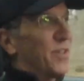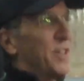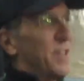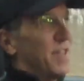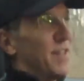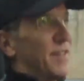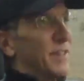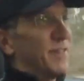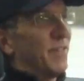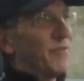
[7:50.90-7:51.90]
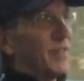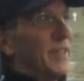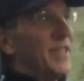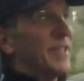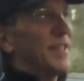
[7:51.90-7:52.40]
the
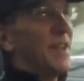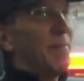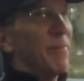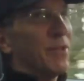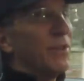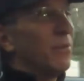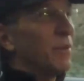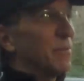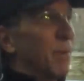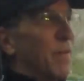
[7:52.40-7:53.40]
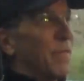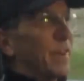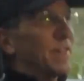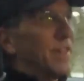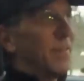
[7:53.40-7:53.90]
release on the M2 was
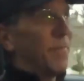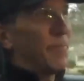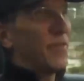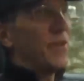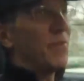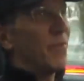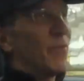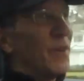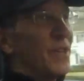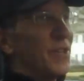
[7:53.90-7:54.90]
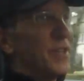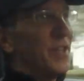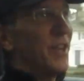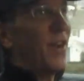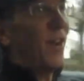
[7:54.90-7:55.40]
perfect. You reached,
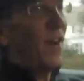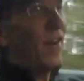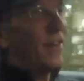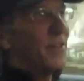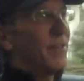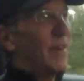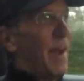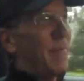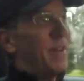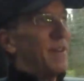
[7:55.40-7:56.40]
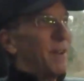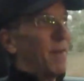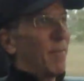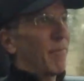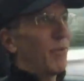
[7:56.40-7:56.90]
you grabbed it,
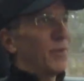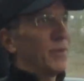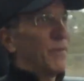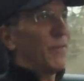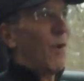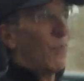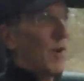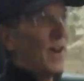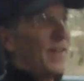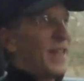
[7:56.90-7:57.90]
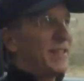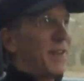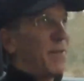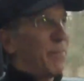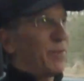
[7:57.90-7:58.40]
pulled it forward, and that's
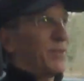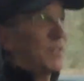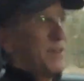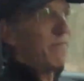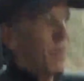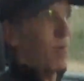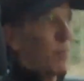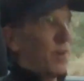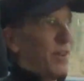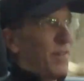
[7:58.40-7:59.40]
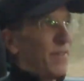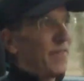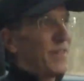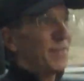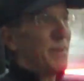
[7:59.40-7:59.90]
how you pull the seat forward.
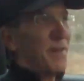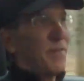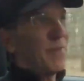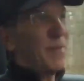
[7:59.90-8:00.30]
This one you have to